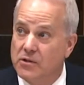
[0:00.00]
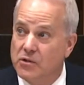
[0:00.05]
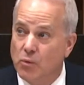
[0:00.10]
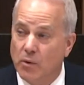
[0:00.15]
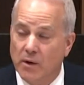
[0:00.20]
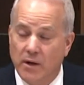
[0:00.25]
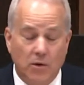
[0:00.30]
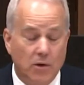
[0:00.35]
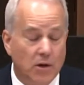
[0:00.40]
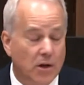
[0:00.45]
It's
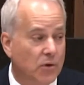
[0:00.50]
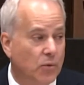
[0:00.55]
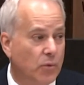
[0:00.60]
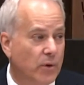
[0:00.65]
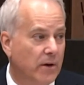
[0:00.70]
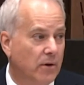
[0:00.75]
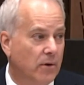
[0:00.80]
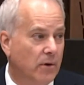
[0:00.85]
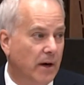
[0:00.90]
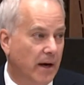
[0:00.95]
1 o'clock.
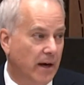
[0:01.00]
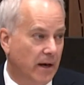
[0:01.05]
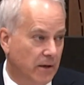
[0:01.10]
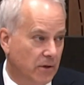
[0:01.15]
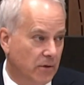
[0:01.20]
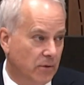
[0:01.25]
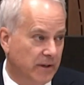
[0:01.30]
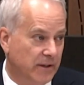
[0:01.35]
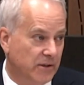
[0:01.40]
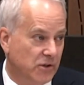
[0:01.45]
We are out
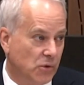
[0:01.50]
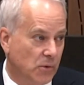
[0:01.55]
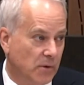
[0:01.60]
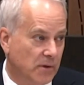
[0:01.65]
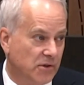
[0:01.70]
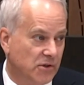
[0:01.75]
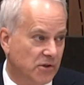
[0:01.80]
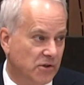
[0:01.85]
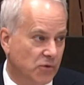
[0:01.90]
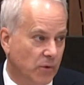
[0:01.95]
of
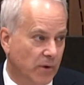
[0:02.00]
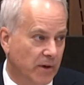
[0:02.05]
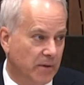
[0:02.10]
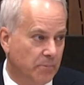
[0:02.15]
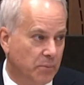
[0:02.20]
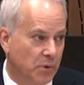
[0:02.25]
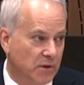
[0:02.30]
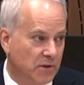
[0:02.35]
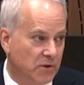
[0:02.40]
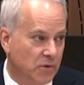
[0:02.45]
resources. We only
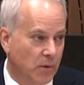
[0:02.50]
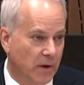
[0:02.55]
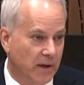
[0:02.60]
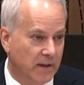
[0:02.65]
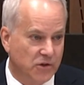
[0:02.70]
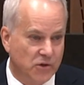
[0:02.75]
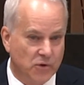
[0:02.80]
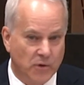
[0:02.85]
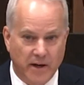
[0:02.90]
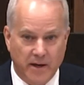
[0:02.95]
booked one,
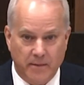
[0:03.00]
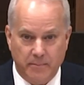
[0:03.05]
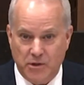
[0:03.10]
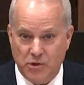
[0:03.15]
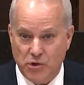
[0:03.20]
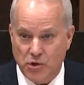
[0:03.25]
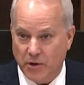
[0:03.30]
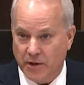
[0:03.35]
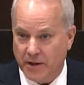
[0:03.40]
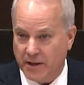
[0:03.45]
so I am
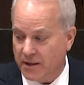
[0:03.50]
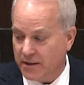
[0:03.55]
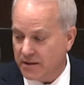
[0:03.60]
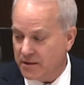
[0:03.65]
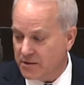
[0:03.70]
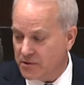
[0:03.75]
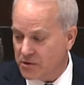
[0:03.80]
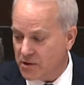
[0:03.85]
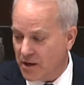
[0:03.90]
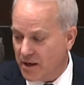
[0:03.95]
adjourning at
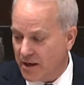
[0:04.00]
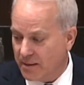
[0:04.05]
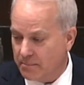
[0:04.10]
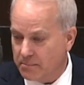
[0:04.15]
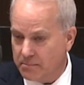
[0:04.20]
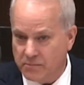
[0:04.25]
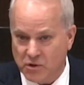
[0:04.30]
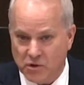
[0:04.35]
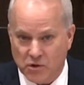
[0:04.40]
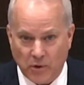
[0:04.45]
this
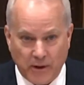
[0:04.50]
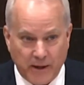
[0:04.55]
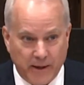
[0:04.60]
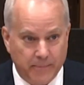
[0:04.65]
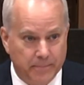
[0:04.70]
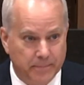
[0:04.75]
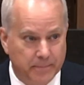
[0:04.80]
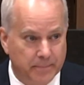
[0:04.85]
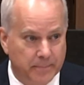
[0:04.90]
time. Sorry.